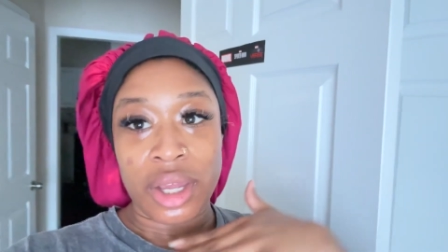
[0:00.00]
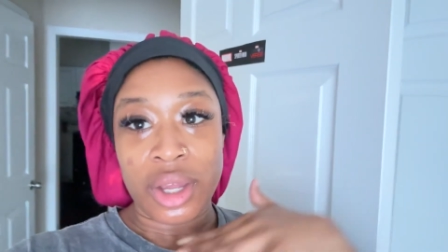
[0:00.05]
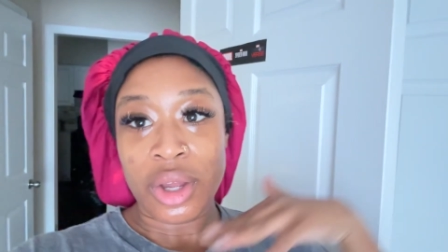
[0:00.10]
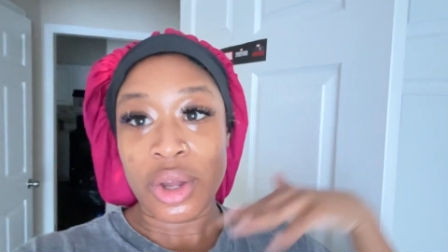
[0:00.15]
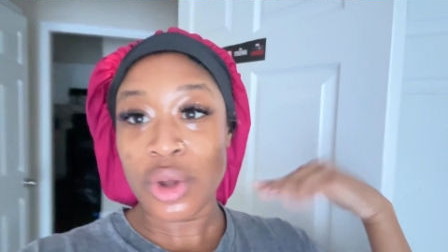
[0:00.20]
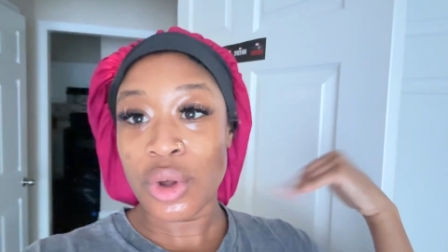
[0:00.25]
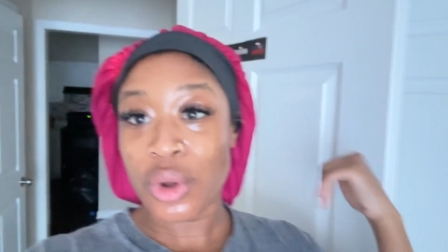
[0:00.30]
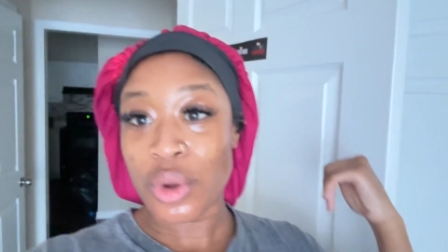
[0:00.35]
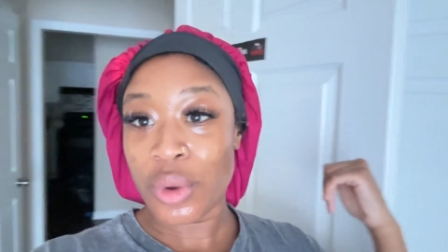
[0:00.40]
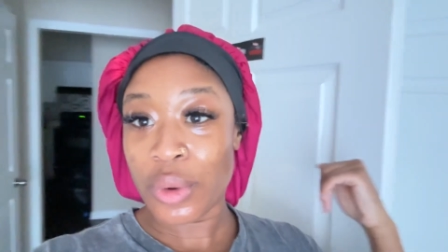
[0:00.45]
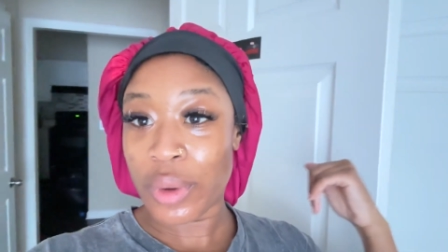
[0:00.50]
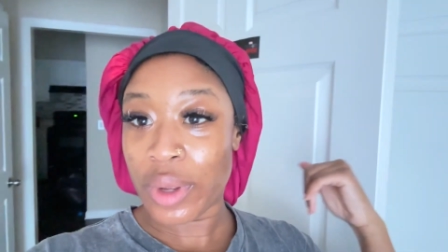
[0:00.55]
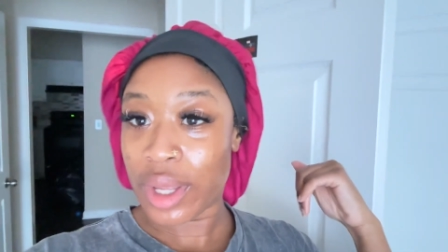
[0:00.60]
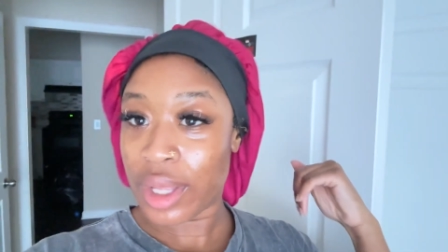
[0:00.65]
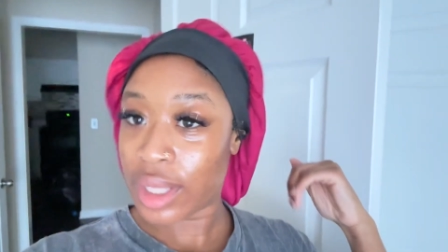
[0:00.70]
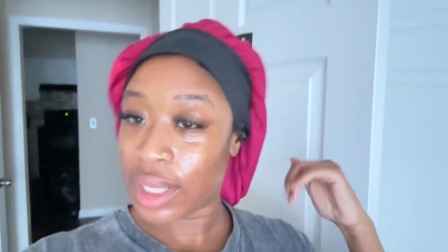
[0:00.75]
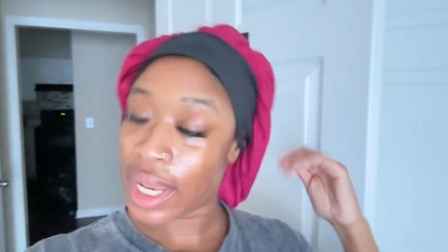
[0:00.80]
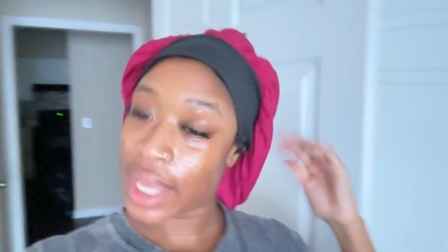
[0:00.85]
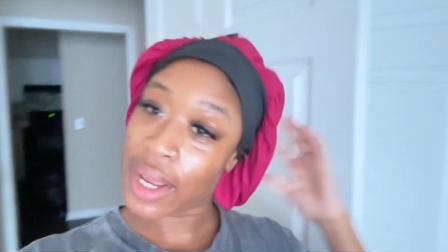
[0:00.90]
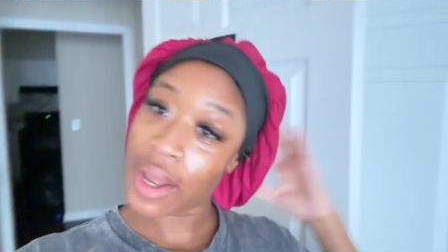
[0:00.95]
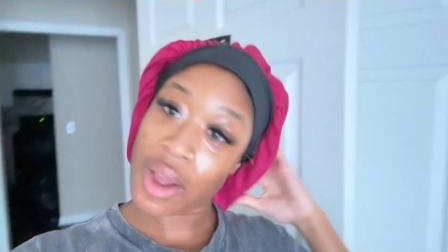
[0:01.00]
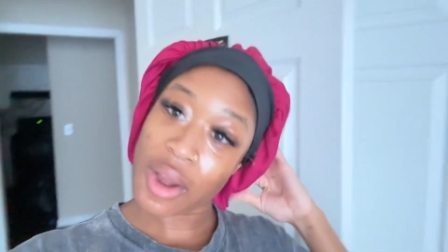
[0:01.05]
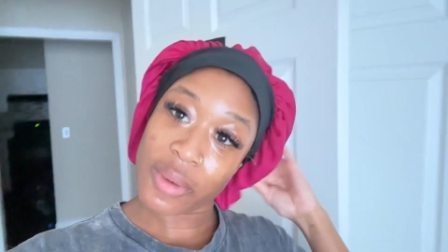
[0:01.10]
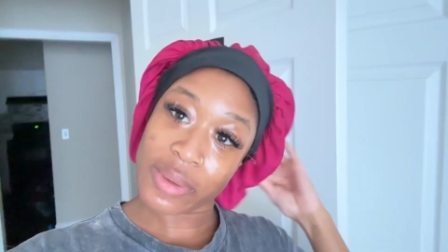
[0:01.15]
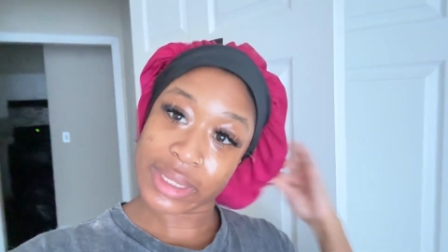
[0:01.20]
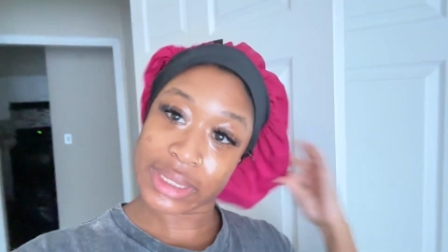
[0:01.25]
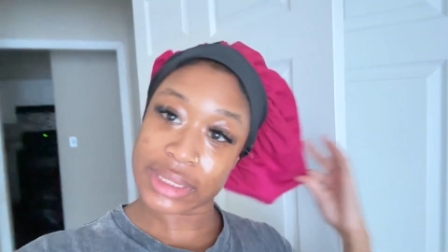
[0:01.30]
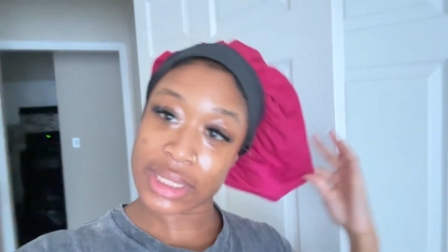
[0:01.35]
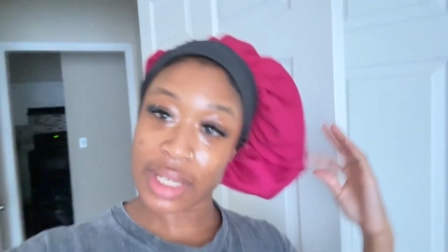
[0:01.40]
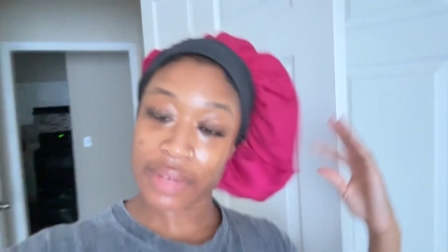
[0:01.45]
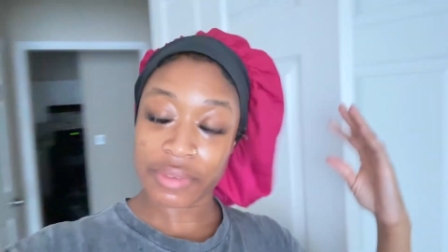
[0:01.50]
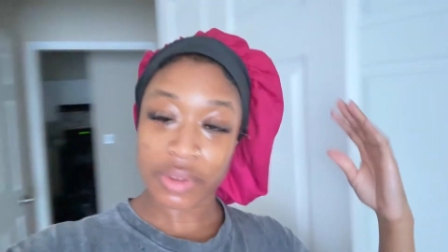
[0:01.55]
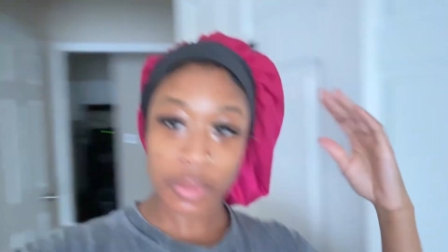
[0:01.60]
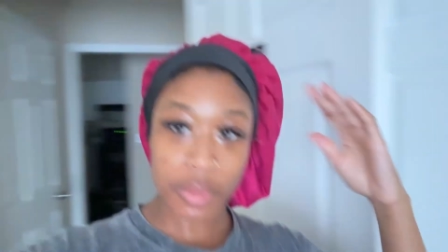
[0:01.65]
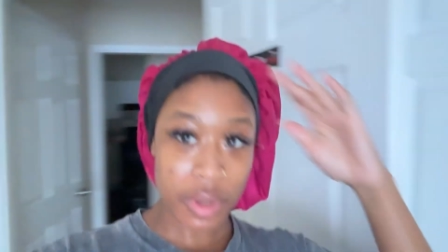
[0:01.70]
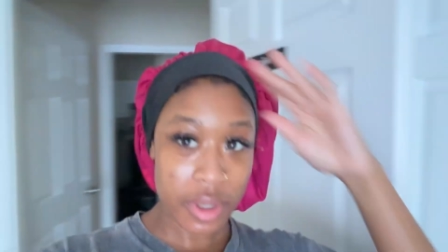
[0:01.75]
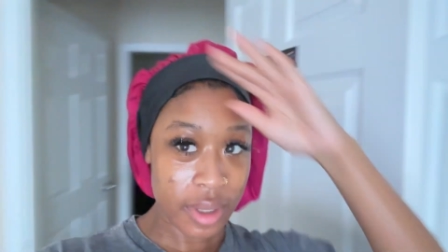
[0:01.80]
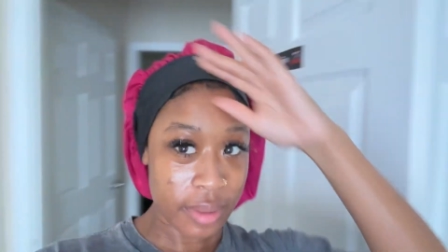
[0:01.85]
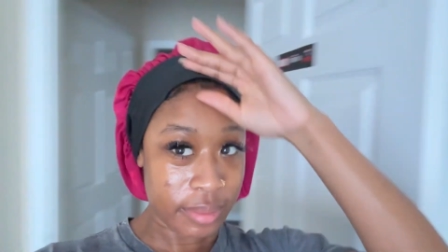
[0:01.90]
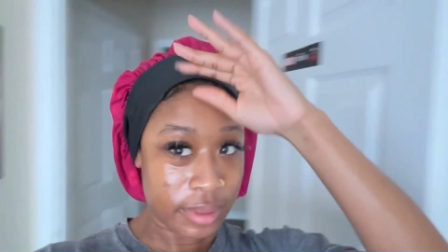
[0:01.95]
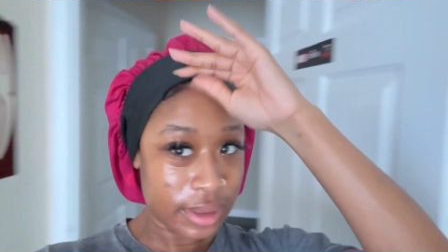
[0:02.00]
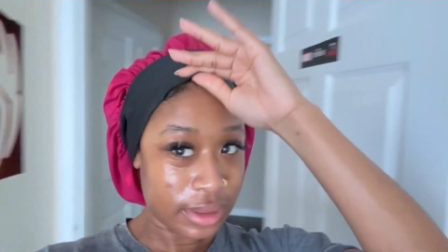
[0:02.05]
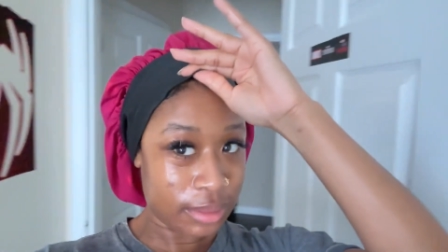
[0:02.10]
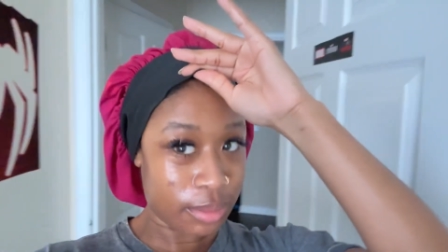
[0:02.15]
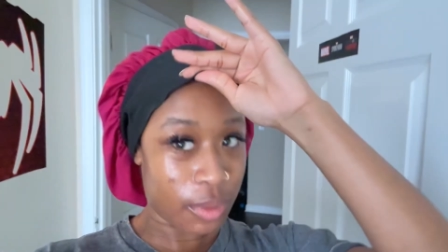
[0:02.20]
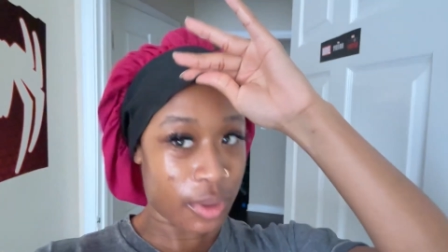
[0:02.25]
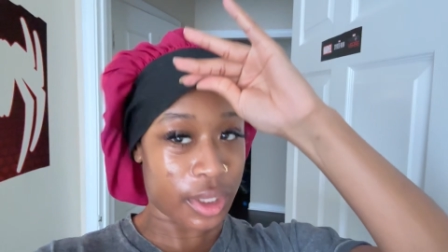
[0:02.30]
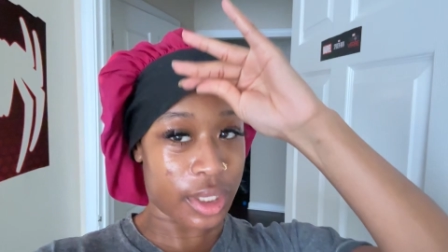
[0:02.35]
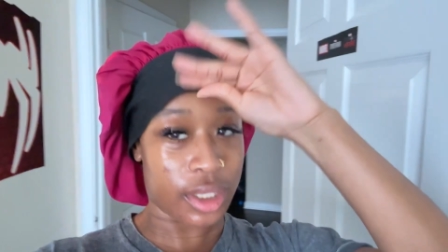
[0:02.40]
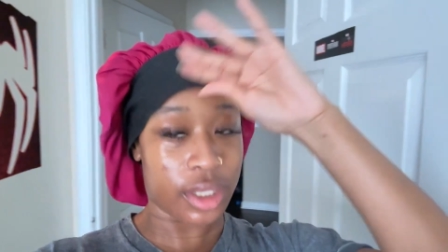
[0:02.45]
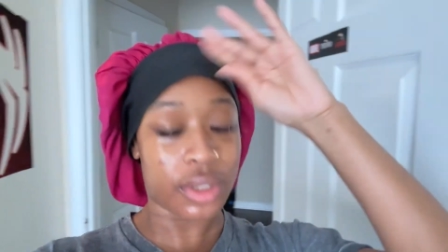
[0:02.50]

Oh, like I always say, if you woke up this morning,